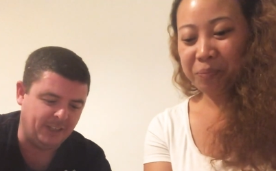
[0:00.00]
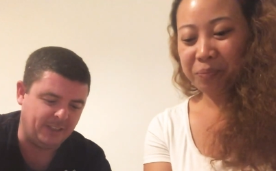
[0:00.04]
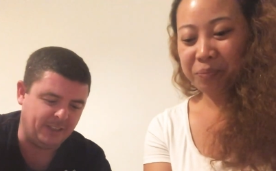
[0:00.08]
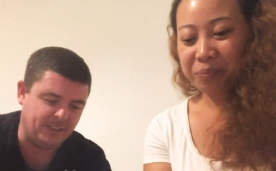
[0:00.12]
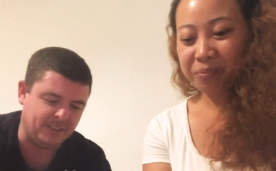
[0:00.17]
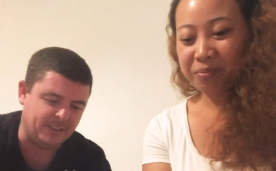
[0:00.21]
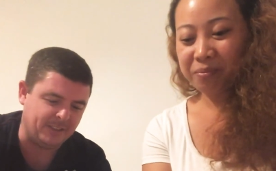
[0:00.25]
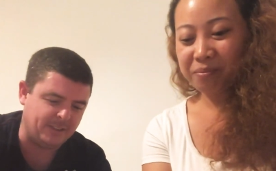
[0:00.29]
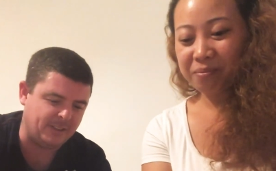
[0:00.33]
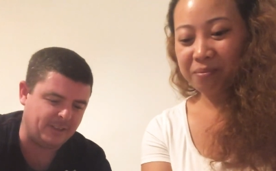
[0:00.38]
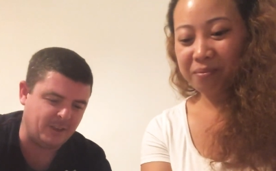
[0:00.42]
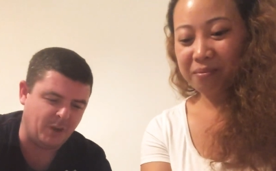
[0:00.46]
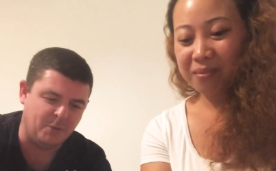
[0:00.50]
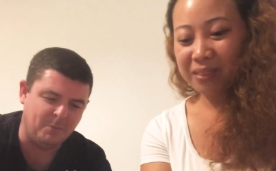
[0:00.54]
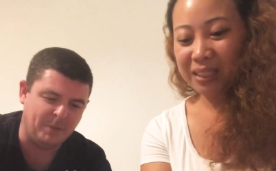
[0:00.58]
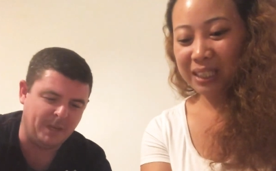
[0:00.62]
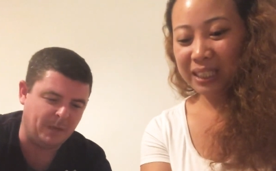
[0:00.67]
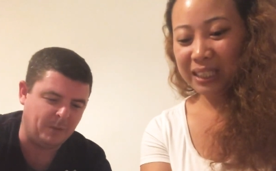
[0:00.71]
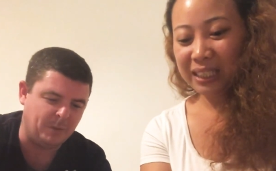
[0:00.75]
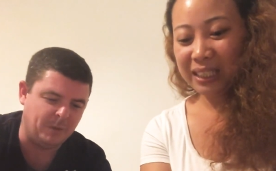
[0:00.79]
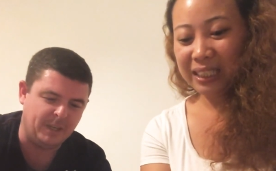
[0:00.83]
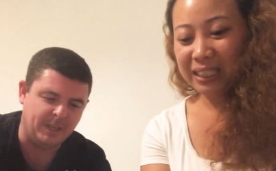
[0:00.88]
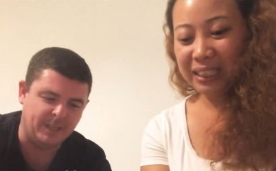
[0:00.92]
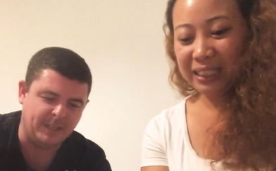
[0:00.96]
Speaker 1: Oh god, there's so
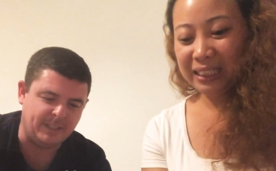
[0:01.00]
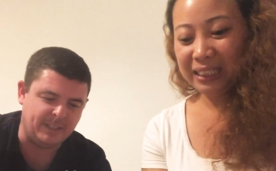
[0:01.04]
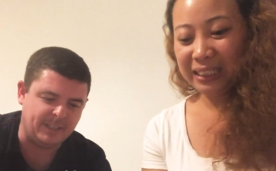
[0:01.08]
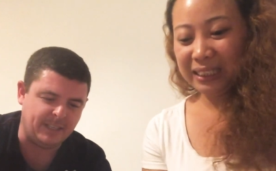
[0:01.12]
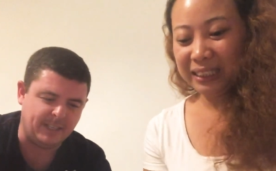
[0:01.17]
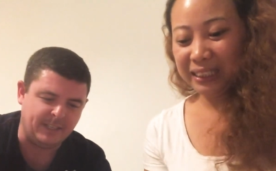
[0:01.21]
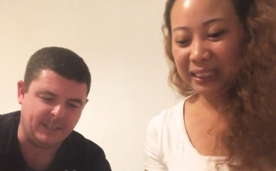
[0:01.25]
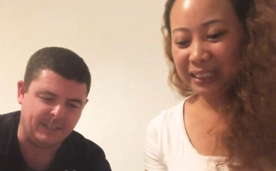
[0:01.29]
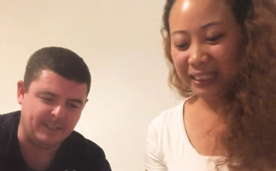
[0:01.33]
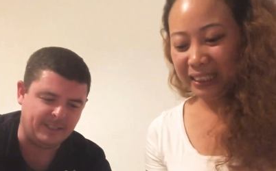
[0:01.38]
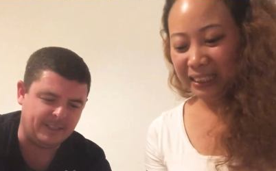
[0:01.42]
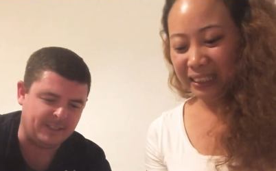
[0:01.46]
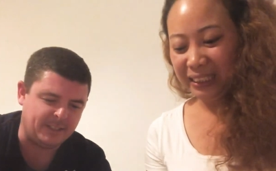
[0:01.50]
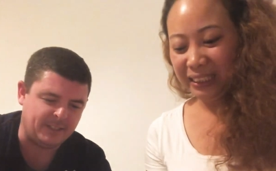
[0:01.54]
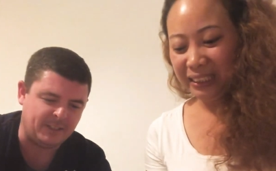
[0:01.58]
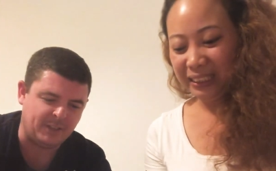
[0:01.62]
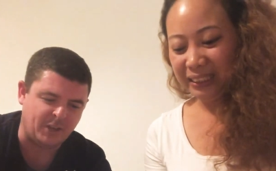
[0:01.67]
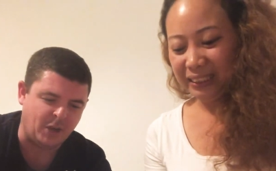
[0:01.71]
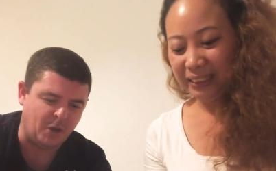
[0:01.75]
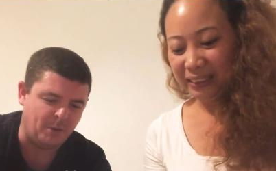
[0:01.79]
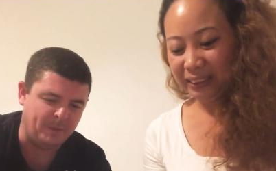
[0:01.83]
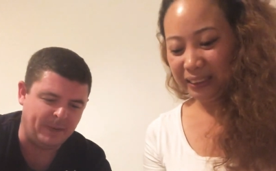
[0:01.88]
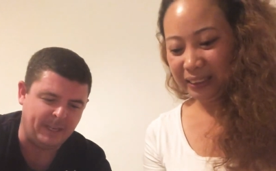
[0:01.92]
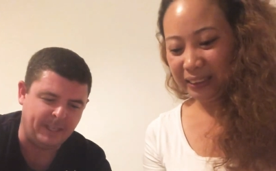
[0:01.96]
many words here.
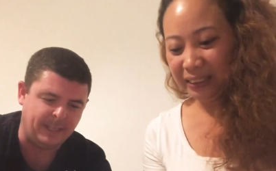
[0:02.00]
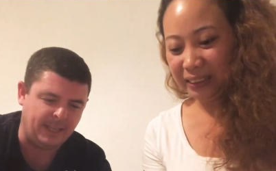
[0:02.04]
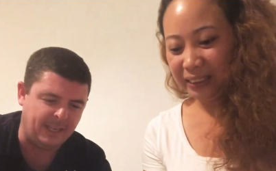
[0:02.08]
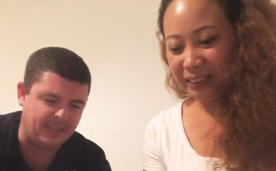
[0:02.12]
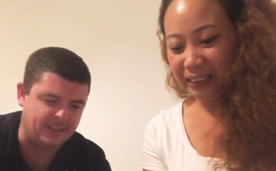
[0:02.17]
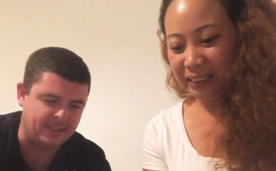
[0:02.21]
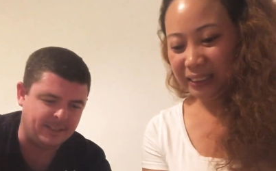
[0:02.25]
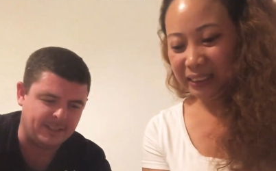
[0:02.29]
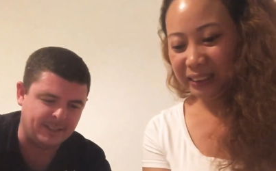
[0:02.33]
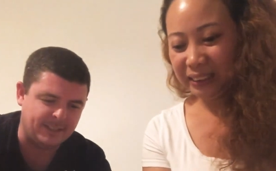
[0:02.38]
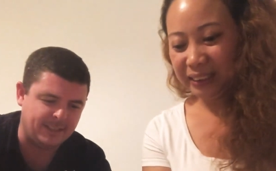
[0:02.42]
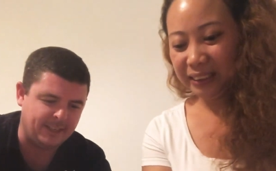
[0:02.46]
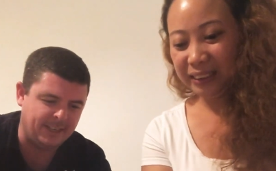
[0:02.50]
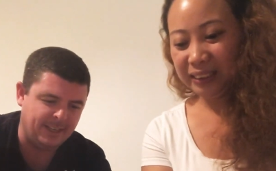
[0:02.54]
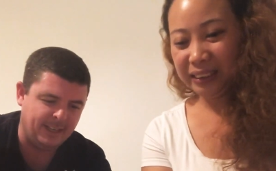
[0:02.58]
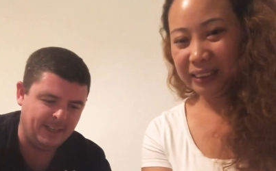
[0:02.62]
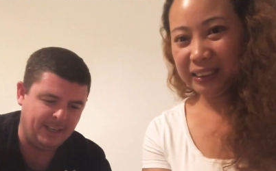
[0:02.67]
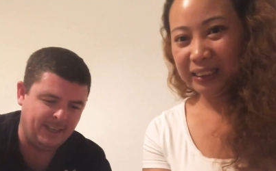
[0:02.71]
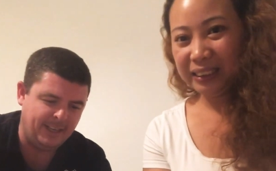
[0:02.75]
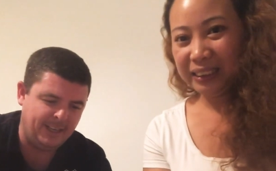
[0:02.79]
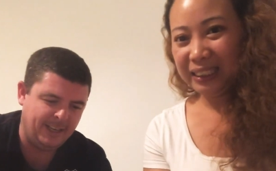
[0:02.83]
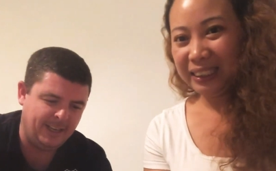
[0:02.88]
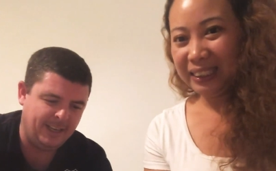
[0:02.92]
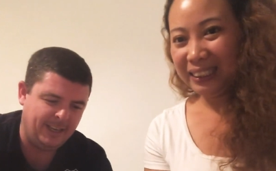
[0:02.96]
So many letters.
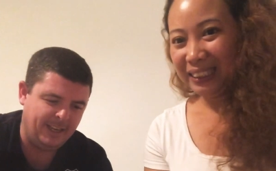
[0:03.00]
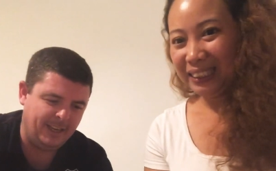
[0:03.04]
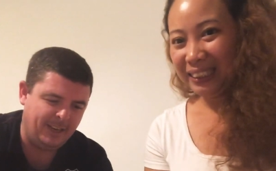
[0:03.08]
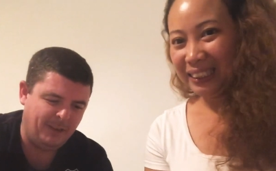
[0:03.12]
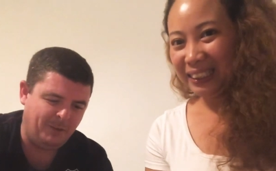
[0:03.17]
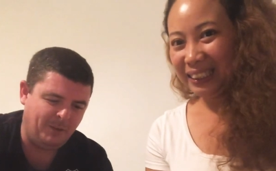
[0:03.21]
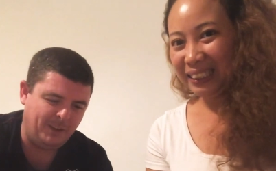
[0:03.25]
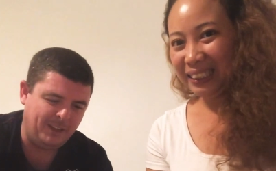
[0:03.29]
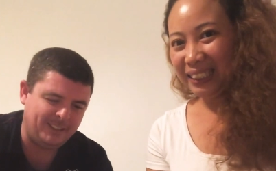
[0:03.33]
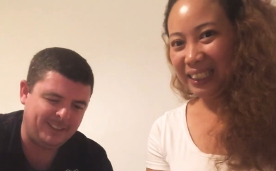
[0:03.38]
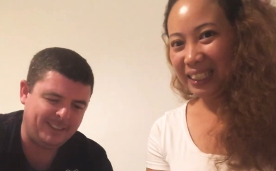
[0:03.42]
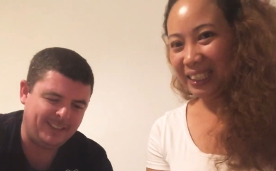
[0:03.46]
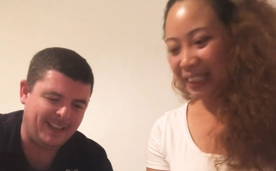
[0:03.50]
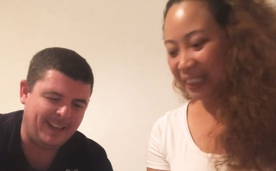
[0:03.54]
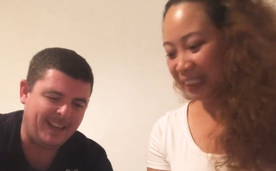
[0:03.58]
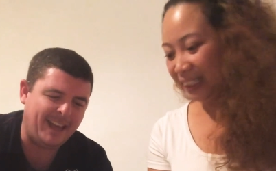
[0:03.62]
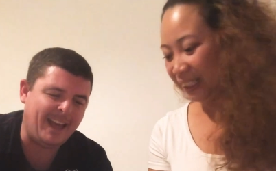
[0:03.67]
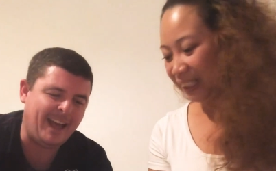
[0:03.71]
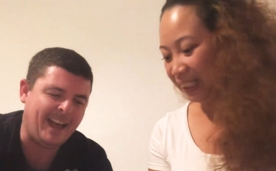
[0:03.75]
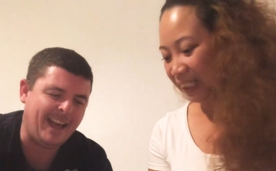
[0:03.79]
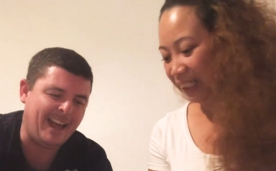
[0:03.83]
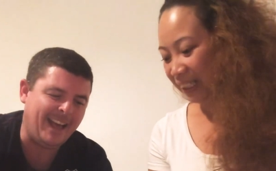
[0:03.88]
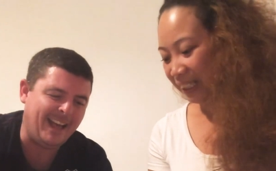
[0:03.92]
What the